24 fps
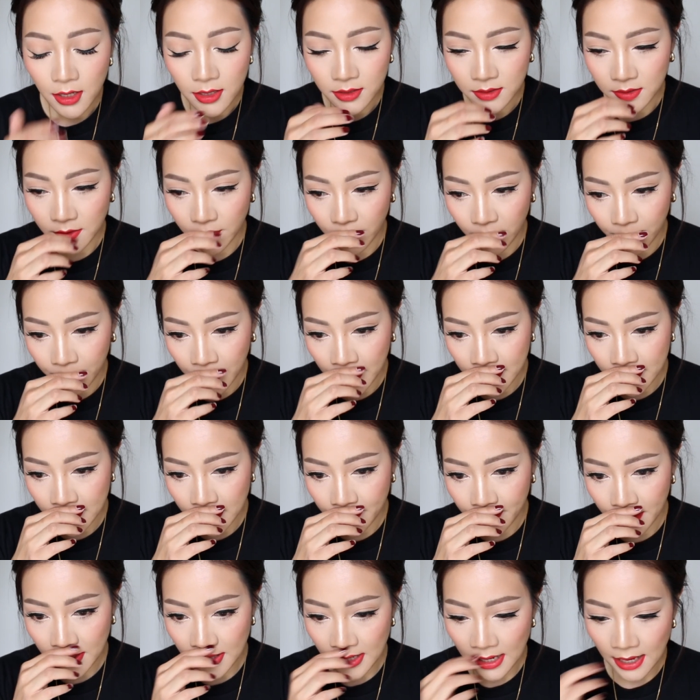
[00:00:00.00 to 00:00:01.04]
So for me
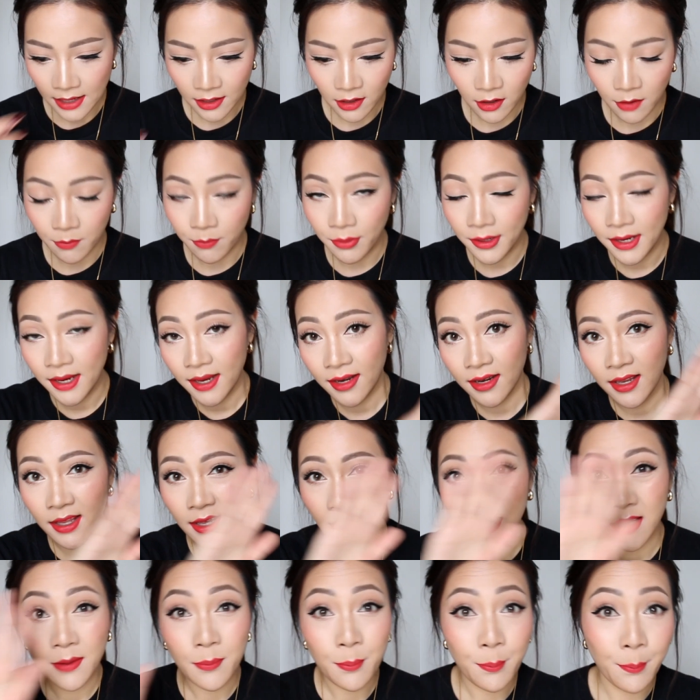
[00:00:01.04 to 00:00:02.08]
to be like
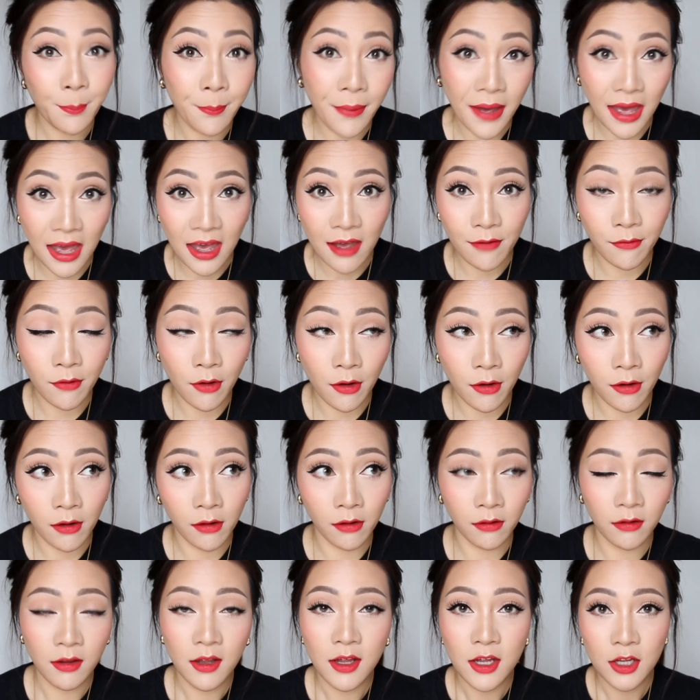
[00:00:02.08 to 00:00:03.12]
completely bare
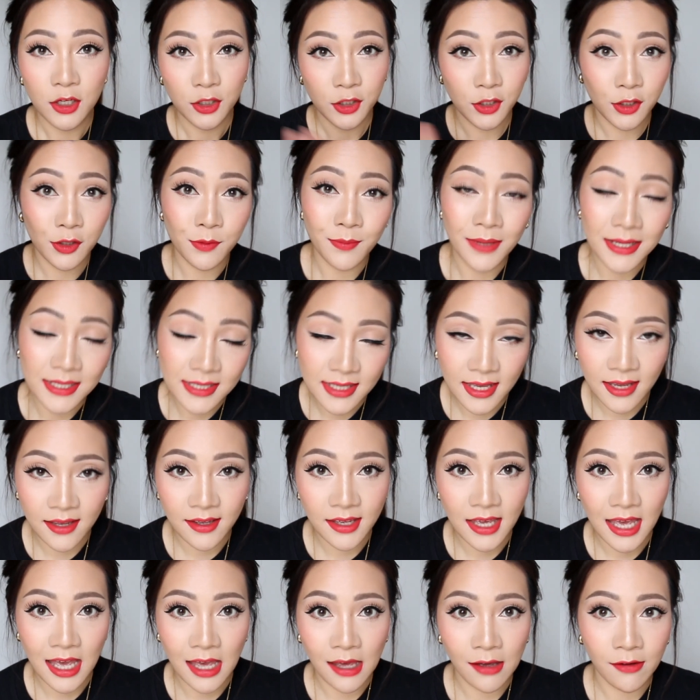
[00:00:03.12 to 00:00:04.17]
or do my
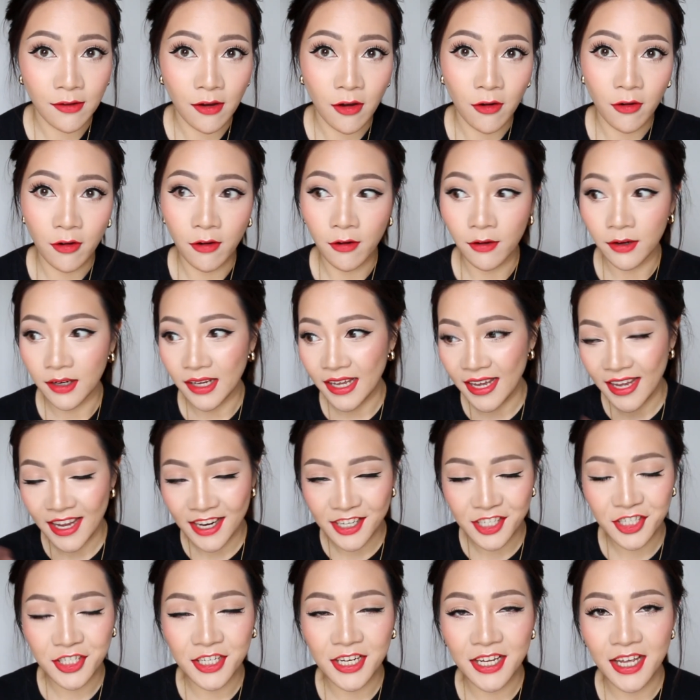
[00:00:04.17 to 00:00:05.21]
skincare on a
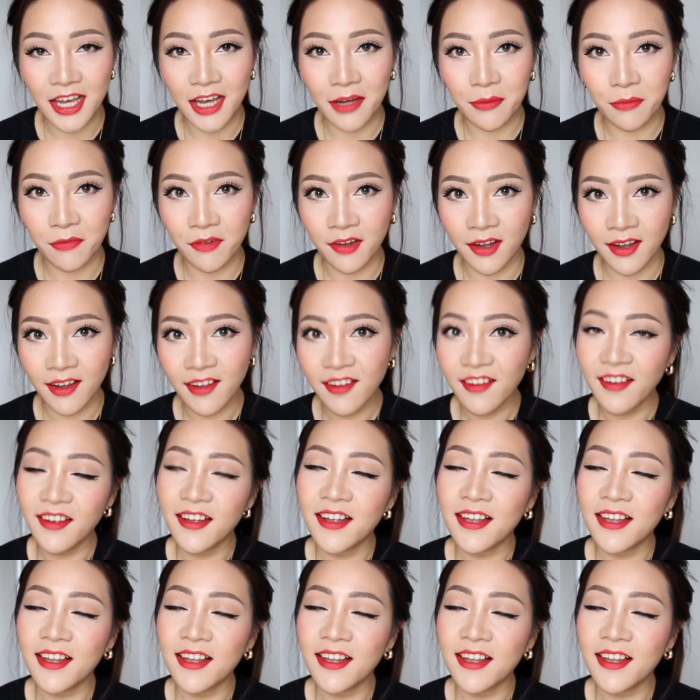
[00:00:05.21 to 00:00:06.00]
HD camera,